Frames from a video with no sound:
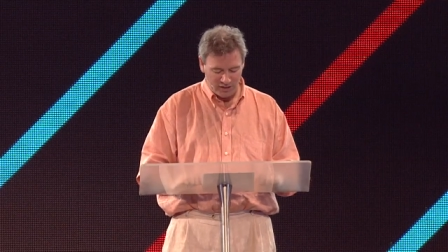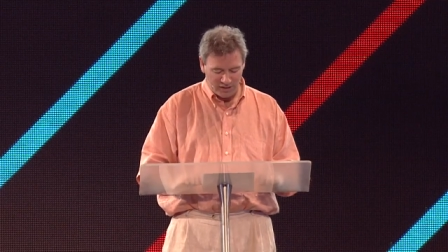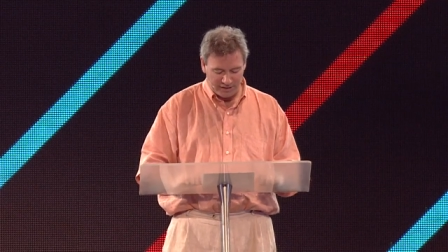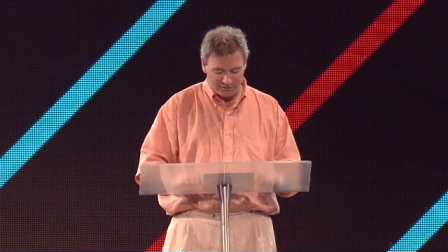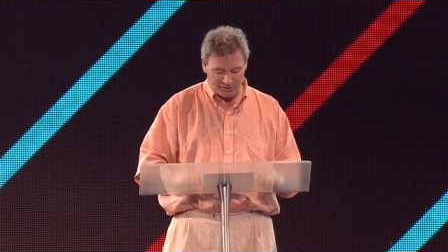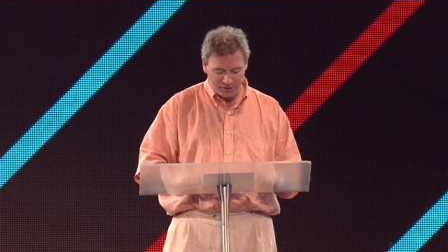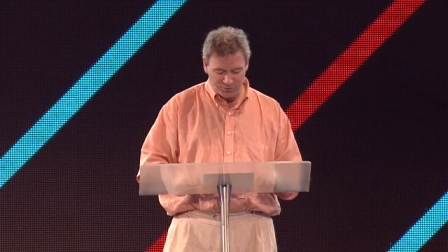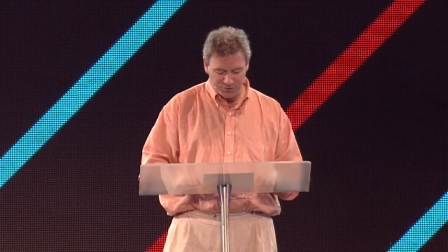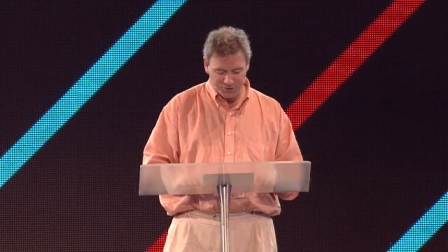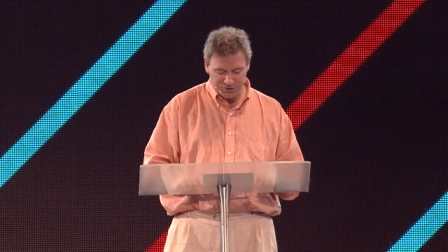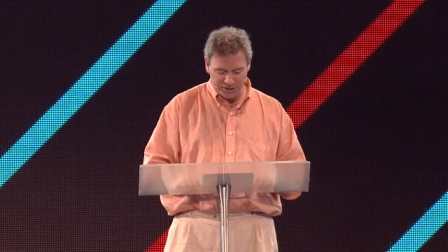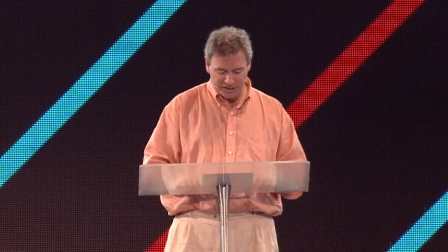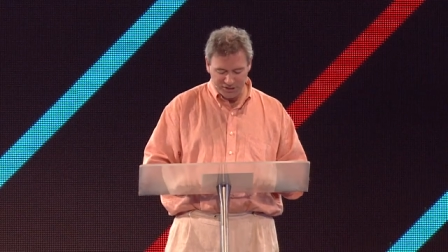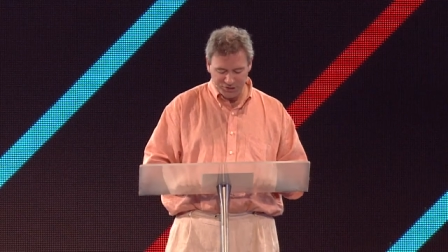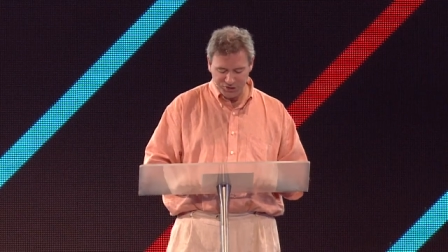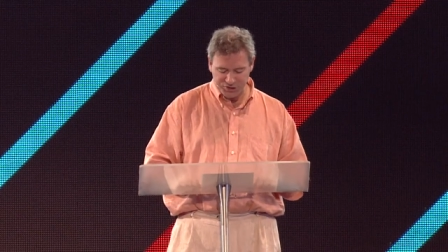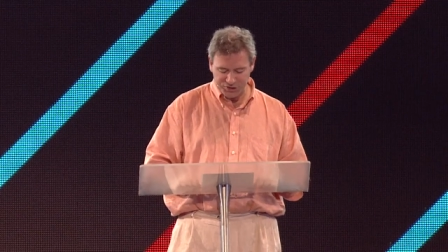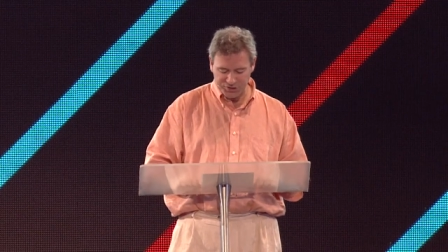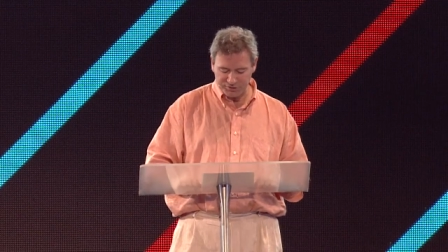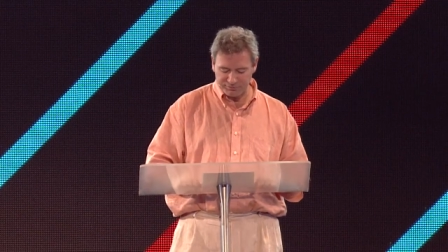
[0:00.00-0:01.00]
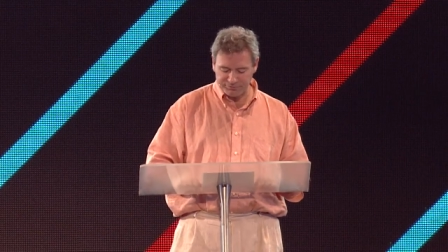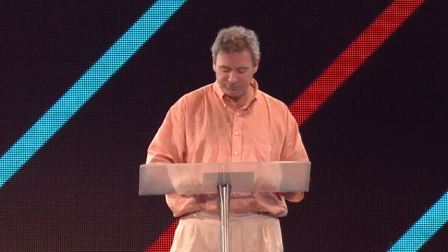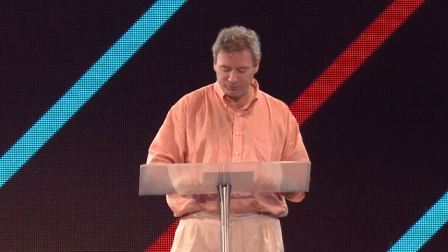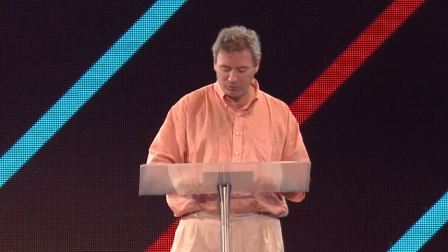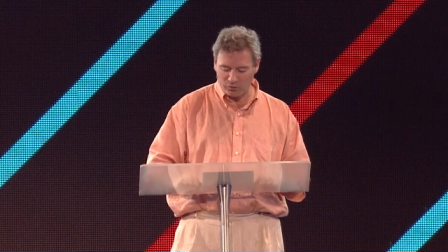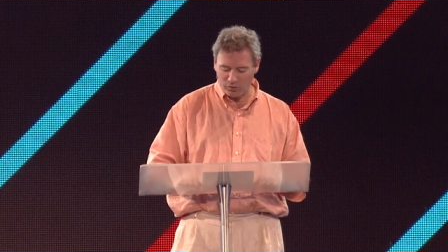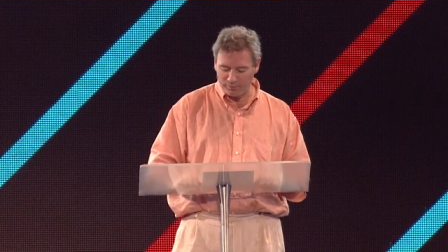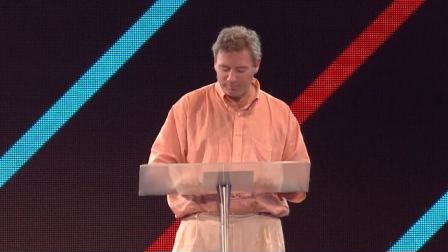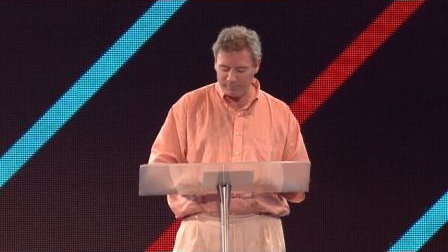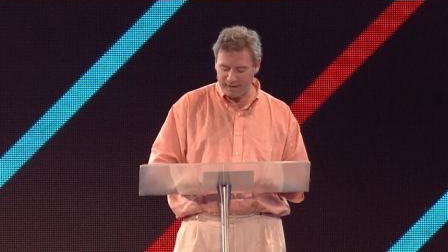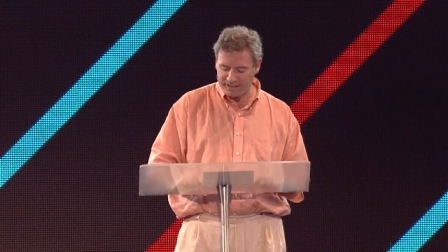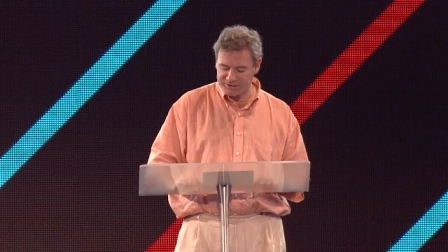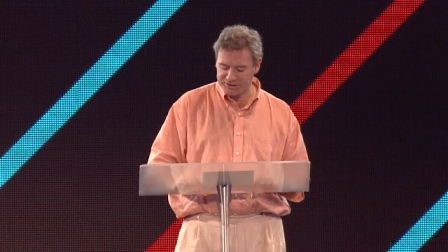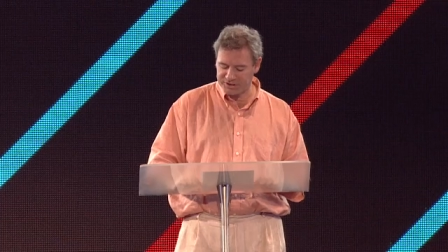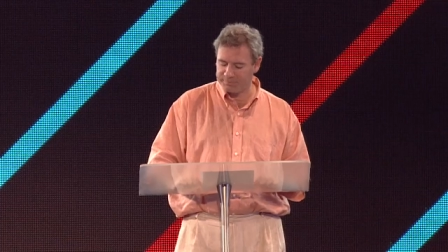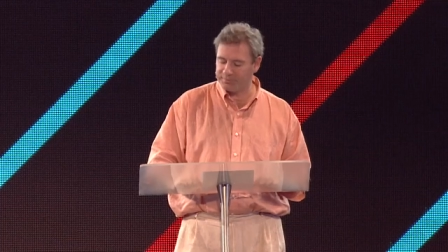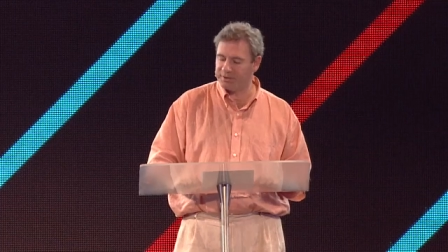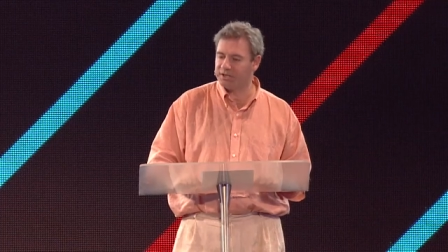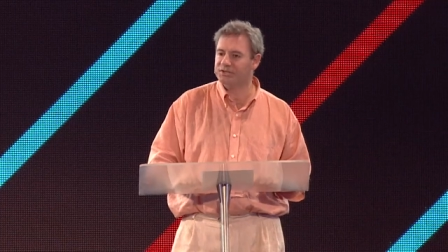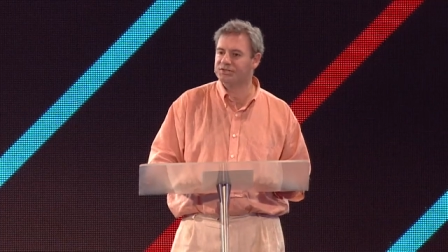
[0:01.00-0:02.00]
And those gestures of four
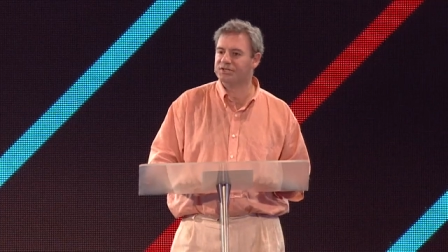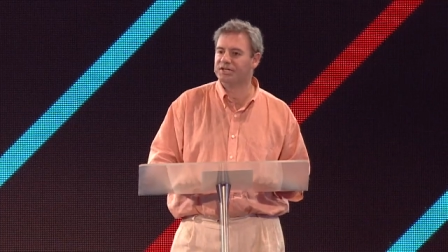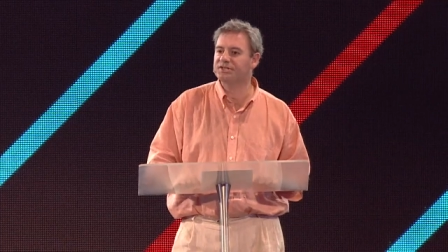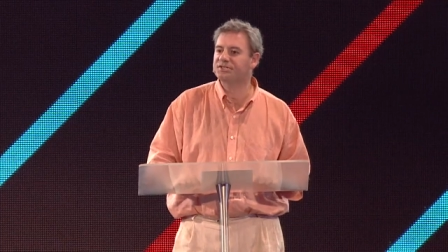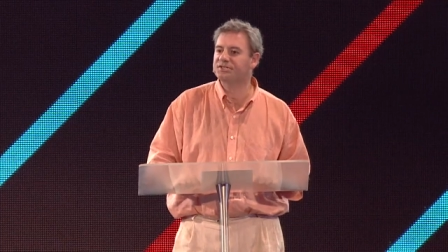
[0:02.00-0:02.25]
matter because they